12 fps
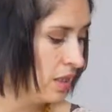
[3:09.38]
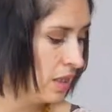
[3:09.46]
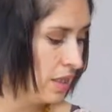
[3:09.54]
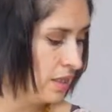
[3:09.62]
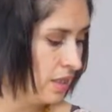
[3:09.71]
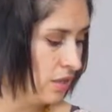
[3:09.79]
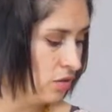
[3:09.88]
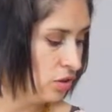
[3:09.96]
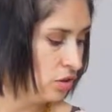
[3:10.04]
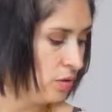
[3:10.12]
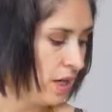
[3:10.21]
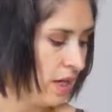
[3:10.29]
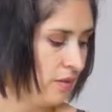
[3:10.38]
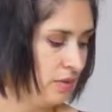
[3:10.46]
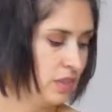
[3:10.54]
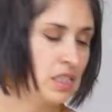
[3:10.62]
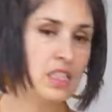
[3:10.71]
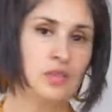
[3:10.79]
And then also ½ a
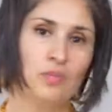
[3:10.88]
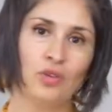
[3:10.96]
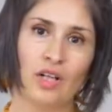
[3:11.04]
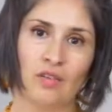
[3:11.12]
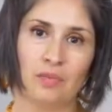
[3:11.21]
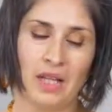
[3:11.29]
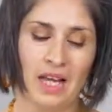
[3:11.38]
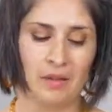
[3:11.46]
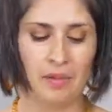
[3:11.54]
teaspoon of black